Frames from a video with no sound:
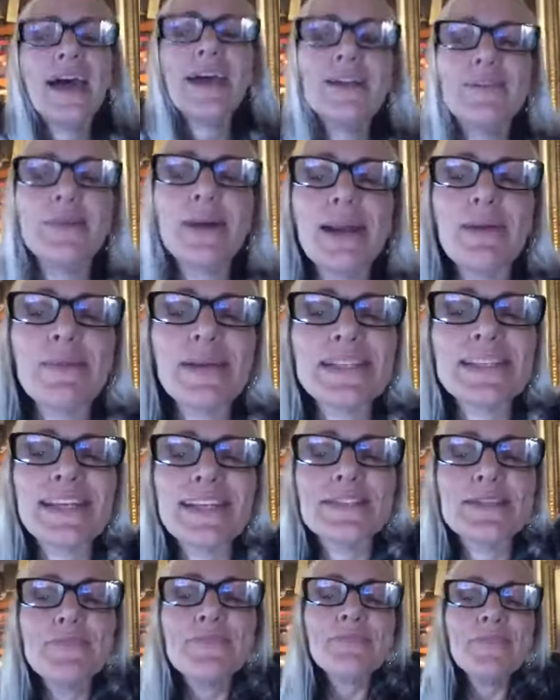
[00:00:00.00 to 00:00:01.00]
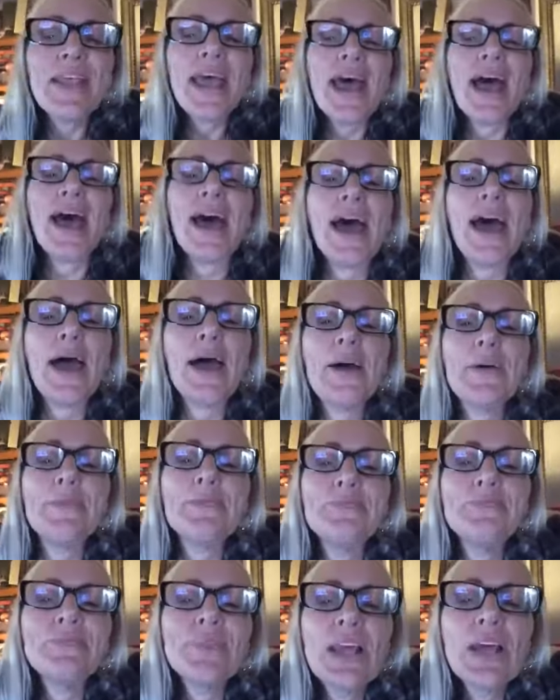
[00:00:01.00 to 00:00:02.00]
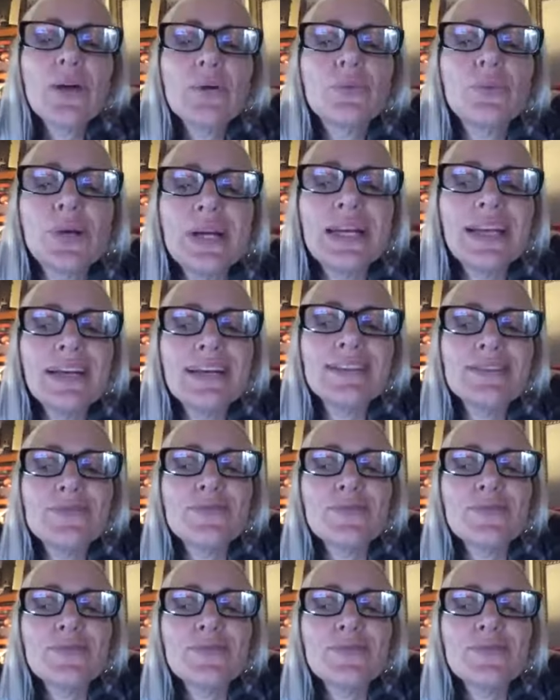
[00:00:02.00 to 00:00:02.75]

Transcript: to write a message. Reading is